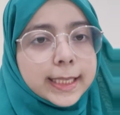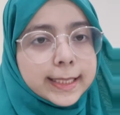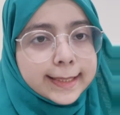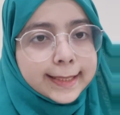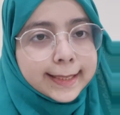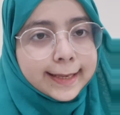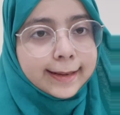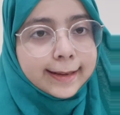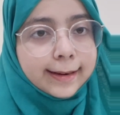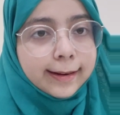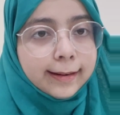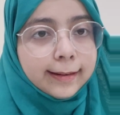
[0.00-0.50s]

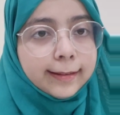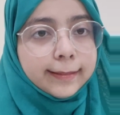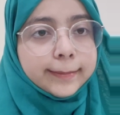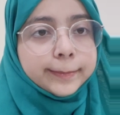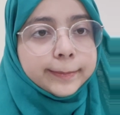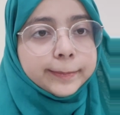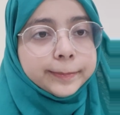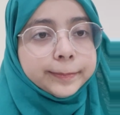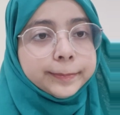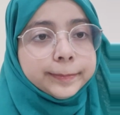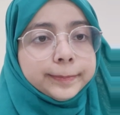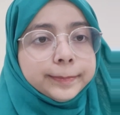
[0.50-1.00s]
skill.
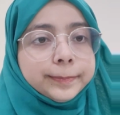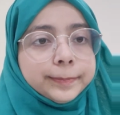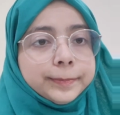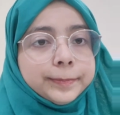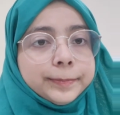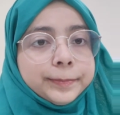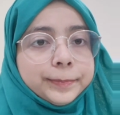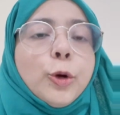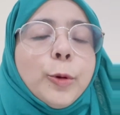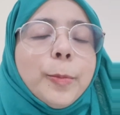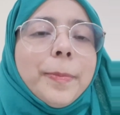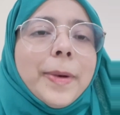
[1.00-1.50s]

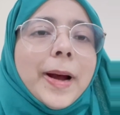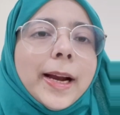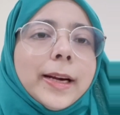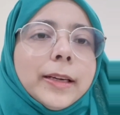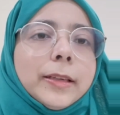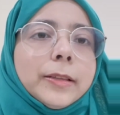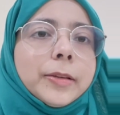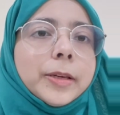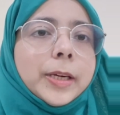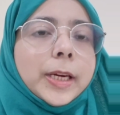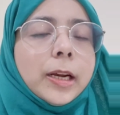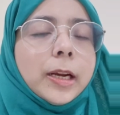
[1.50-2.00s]
So
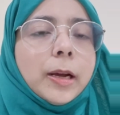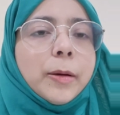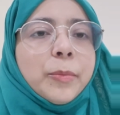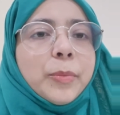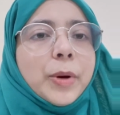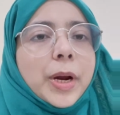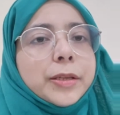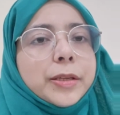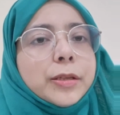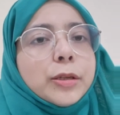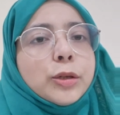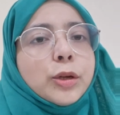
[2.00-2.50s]
part three
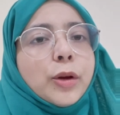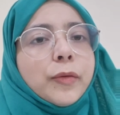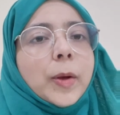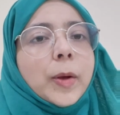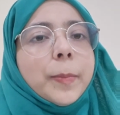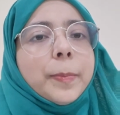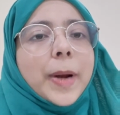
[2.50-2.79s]
comprises of the